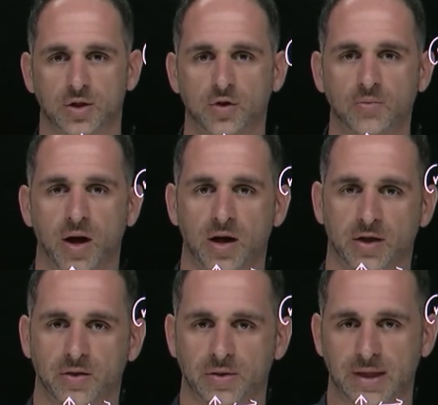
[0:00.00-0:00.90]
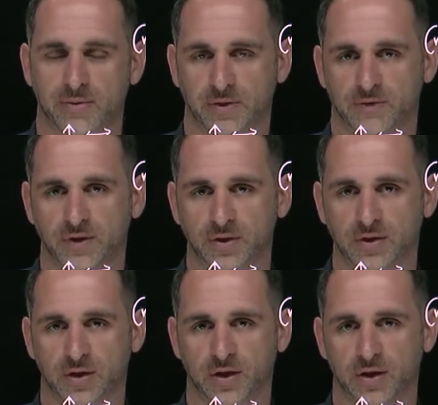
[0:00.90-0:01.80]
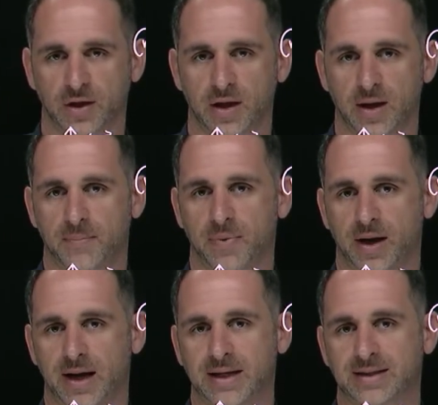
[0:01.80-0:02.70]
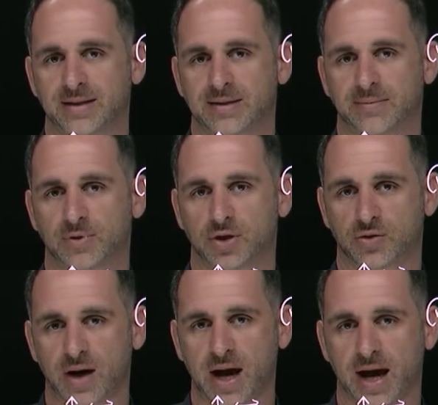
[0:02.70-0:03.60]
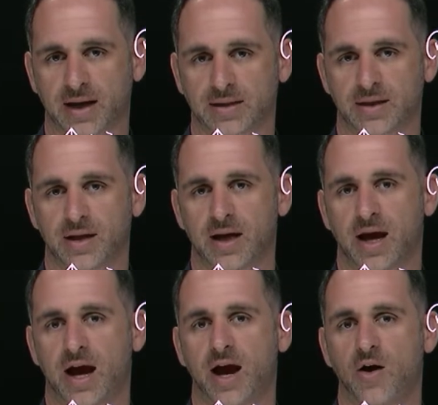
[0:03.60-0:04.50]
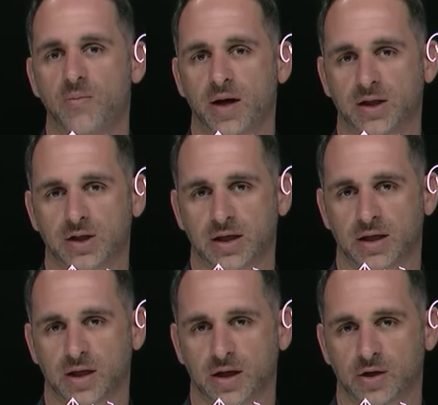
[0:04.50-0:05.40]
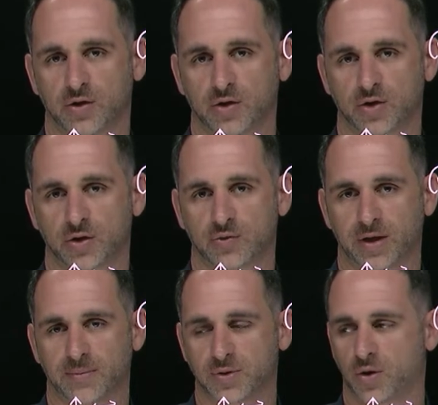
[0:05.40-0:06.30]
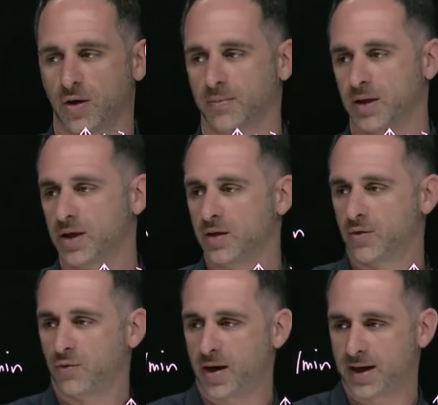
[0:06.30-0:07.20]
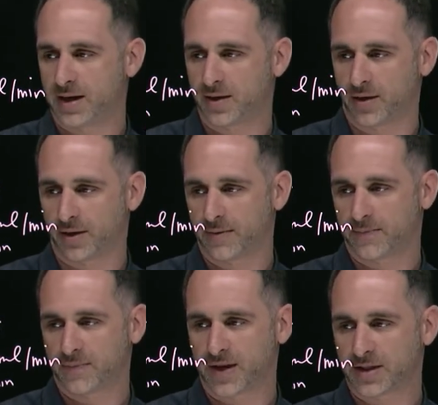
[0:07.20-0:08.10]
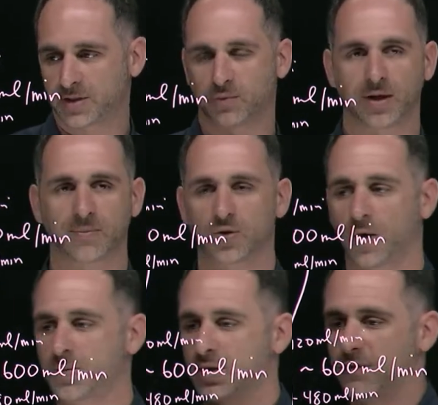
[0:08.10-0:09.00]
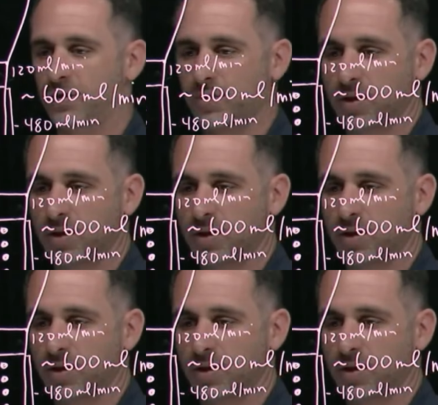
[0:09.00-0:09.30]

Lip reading: 2 molecules that was filtered, but I need to subtract how much glucose was reabsorbed right here. That's the reabsorption of